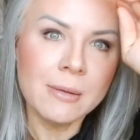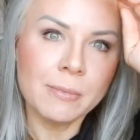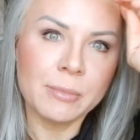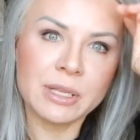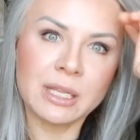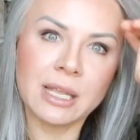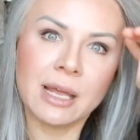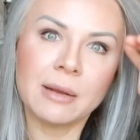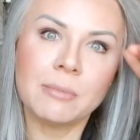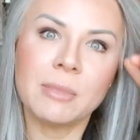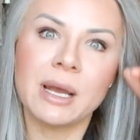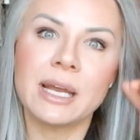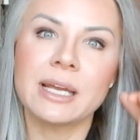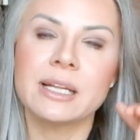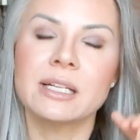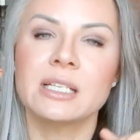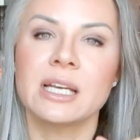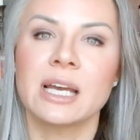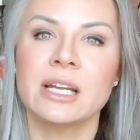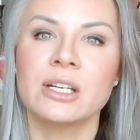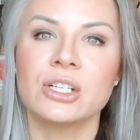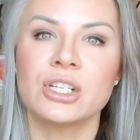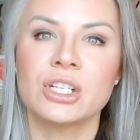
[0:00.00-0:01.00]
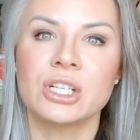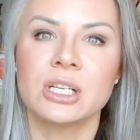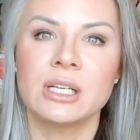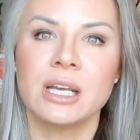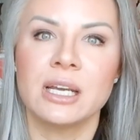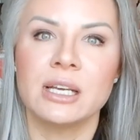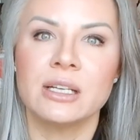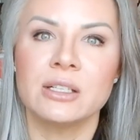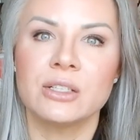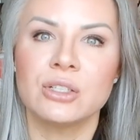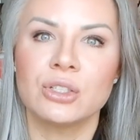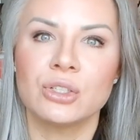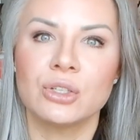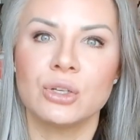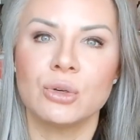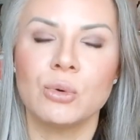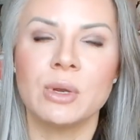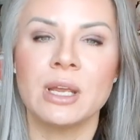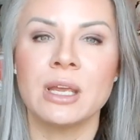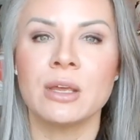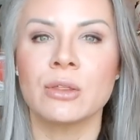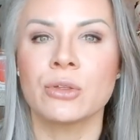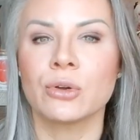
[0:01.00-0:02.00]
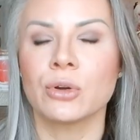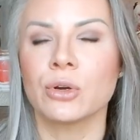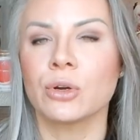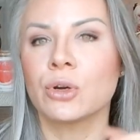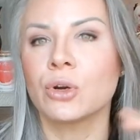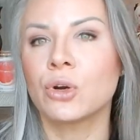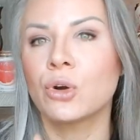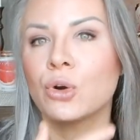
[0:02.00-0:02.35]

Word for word: But then my intention is to either